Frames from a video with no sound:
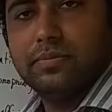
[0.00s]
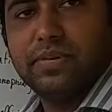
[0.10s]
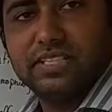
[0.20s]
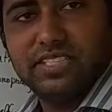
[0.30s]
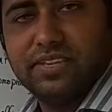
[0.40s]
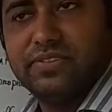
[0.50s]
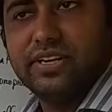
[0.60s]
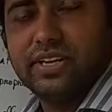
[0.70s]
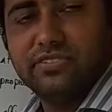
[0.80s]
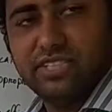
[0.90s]
perceiver
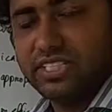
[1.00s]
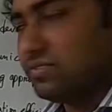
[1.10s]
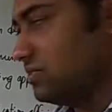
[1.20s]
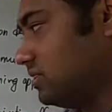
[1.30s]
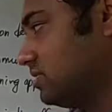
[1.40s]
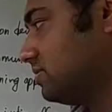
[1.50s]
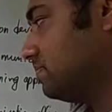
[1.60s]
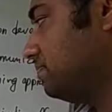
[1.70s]
and receivers.